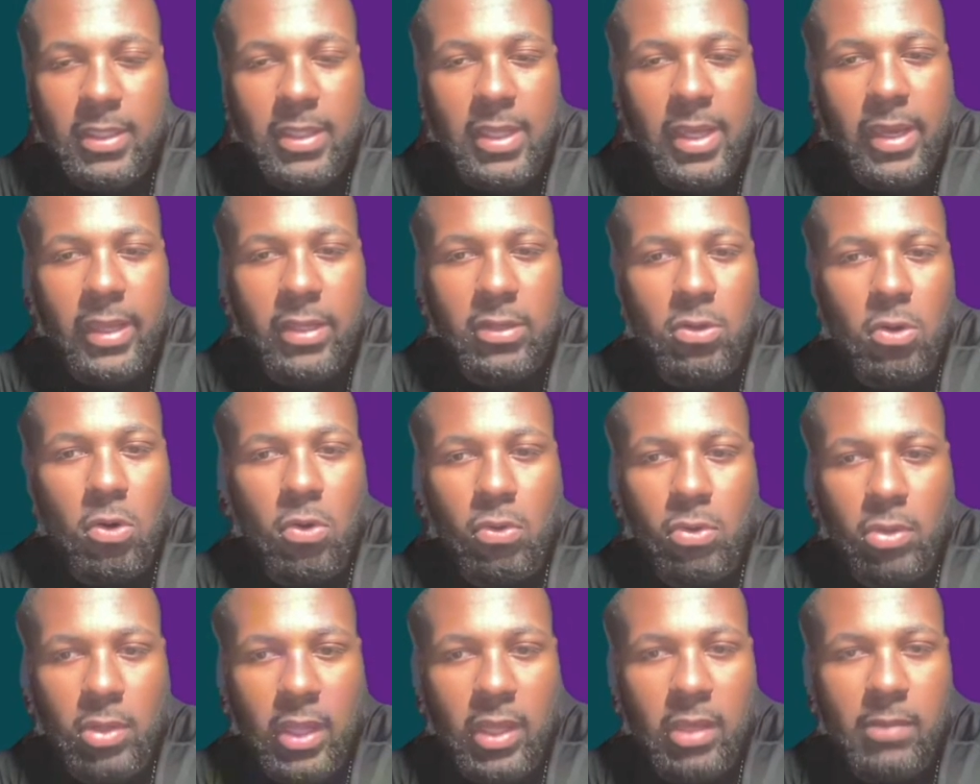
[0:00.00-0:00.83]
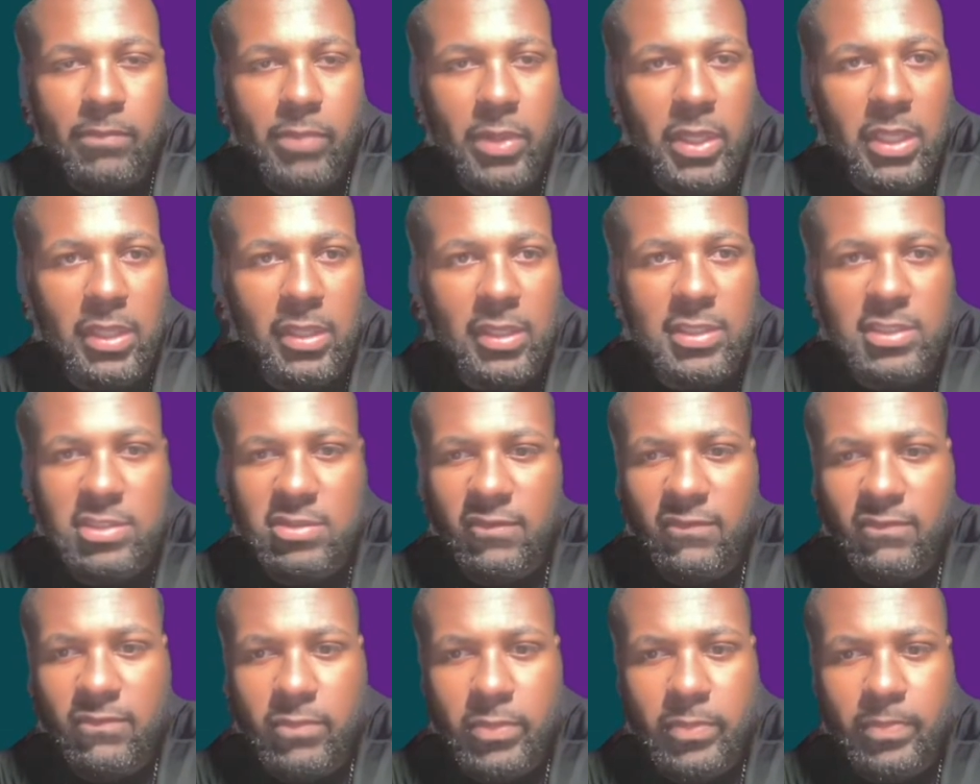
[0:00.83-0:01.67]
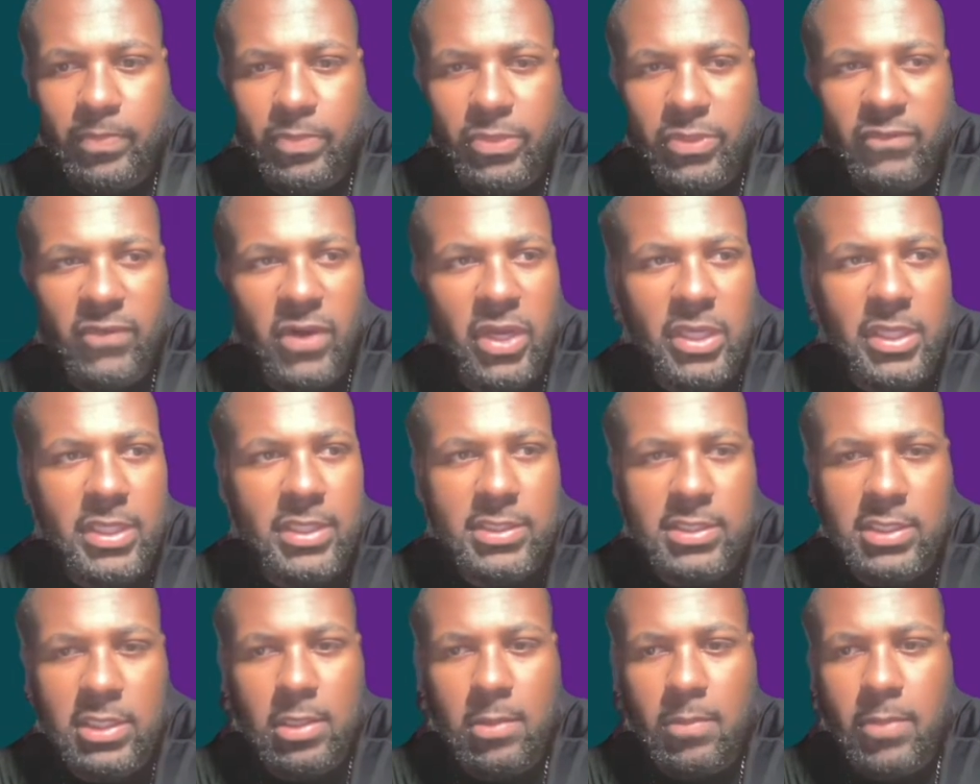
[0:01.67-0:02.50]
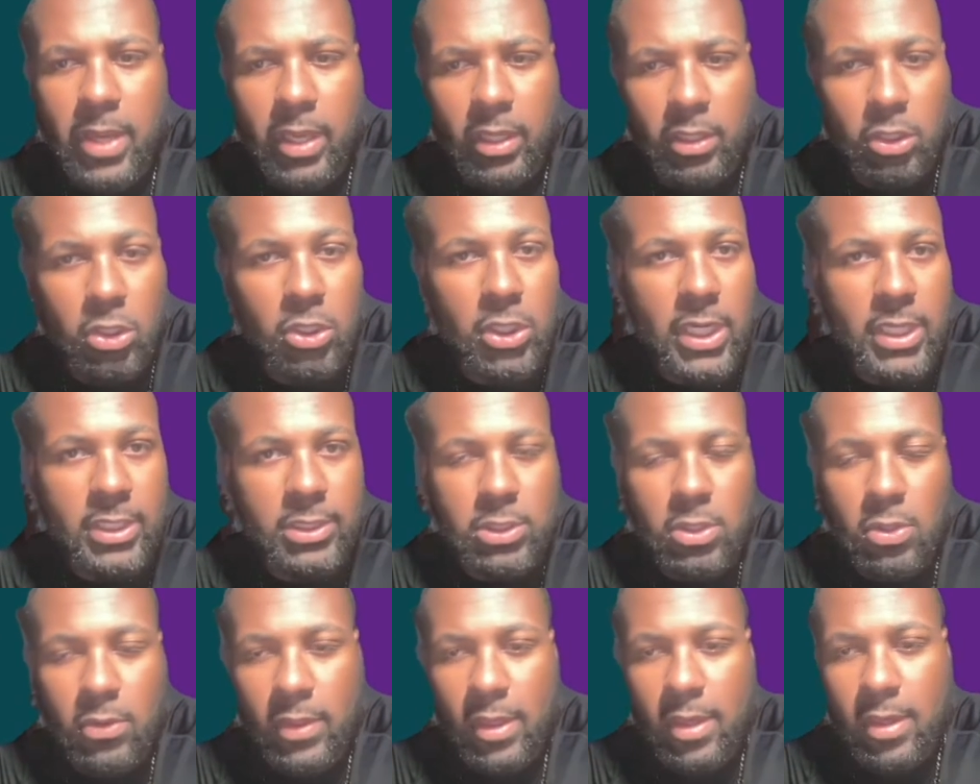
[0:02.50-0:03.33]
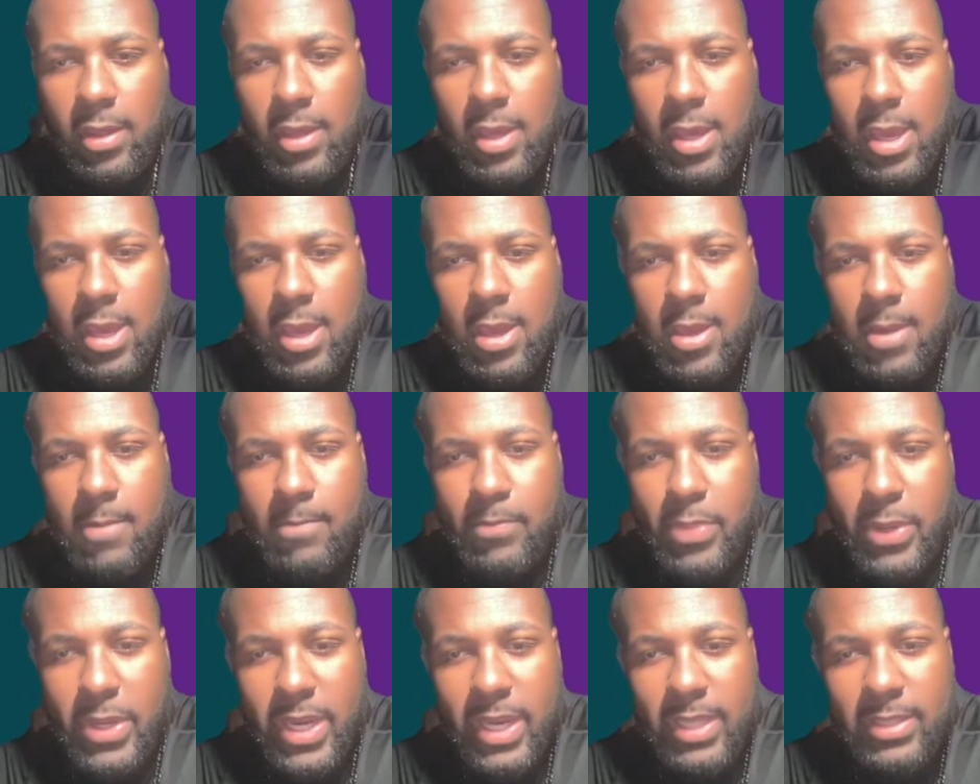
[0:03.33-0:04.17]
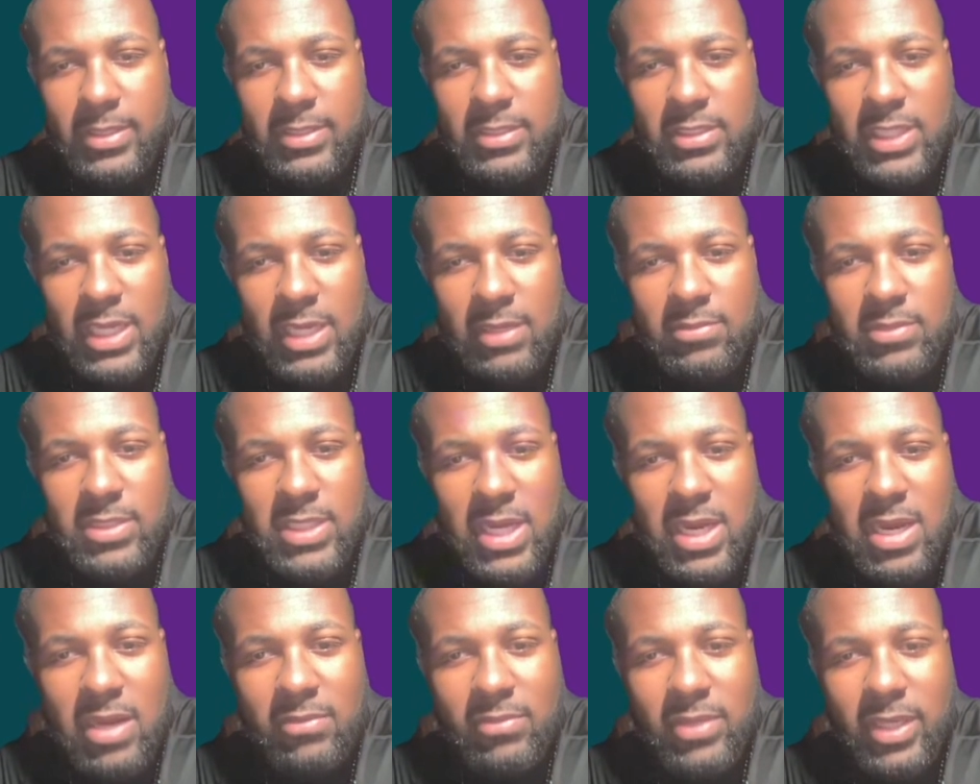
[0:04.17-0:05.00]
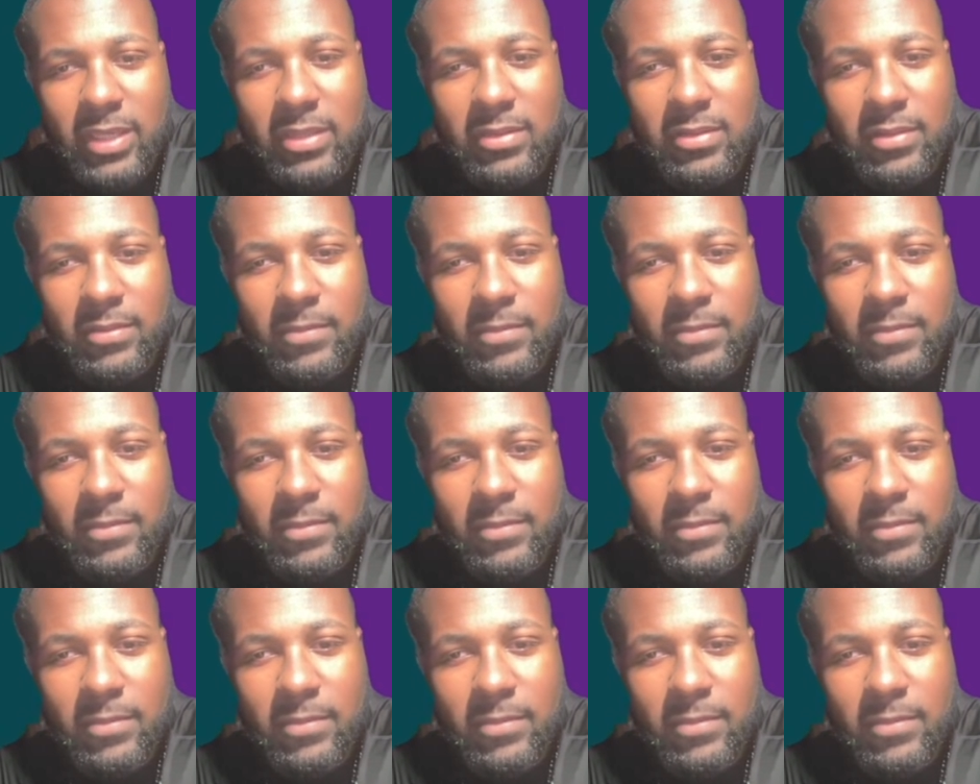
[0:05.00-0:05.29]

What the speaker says: I don't like picking against the Vikings in the bank. You gotta know that. But at the same time, like,